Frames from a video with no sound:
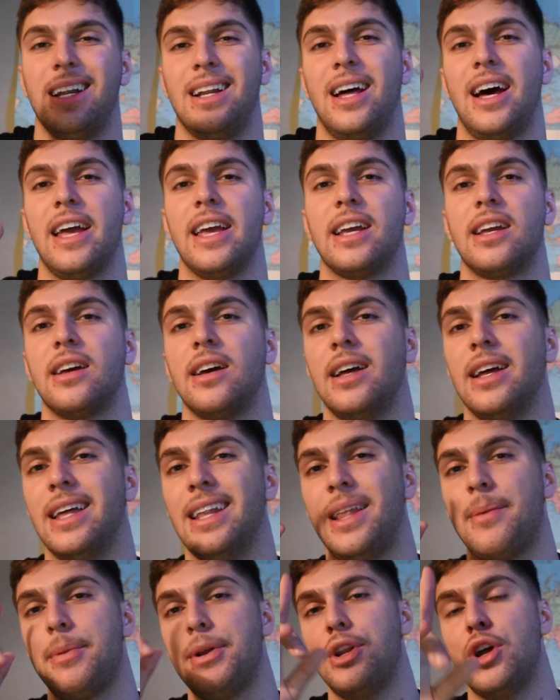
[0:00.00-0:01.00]
like,
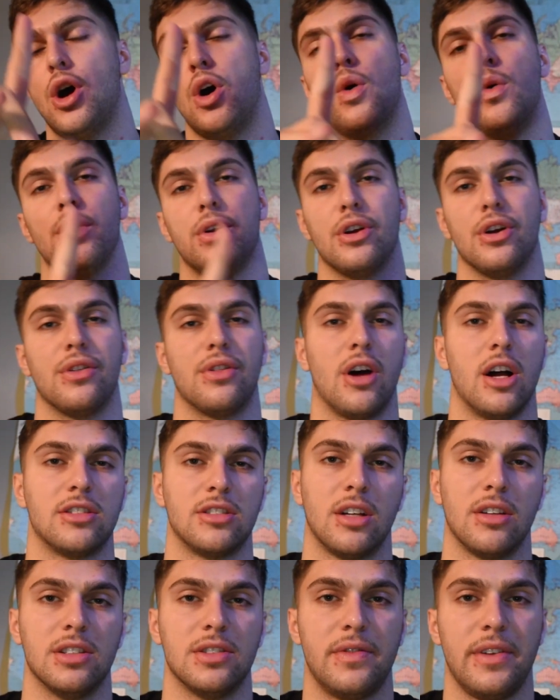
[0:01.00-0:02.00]
and let me know your thoughts
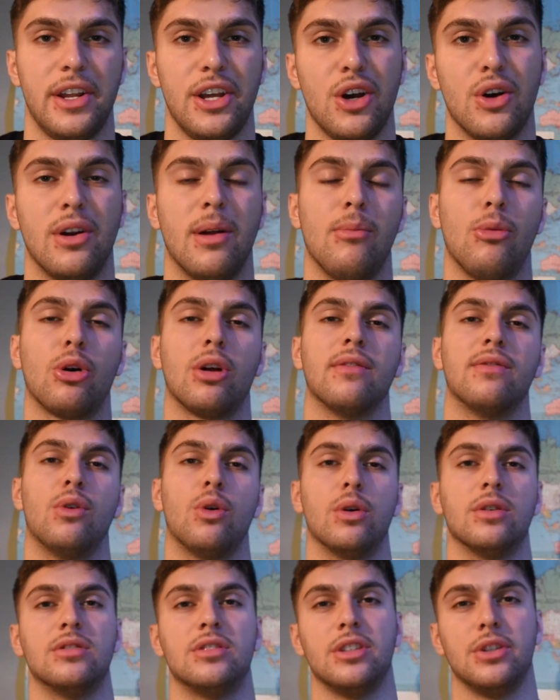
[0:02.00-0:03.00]
on this video. And I'm looking
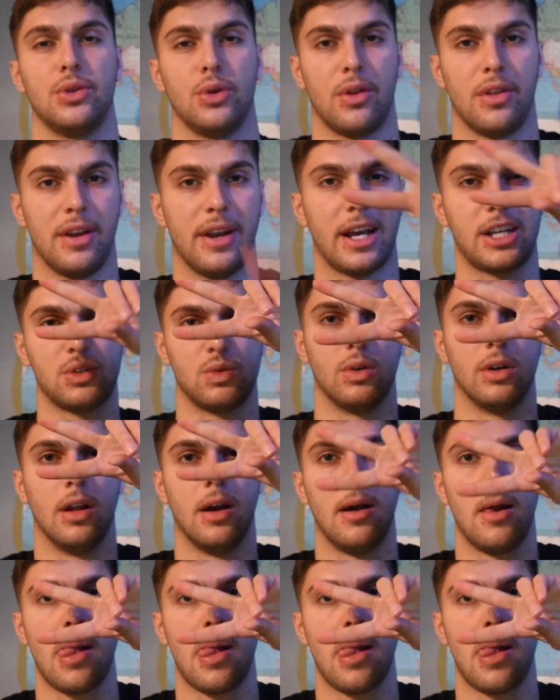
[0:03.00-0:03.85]
forward to seeing you on the next one.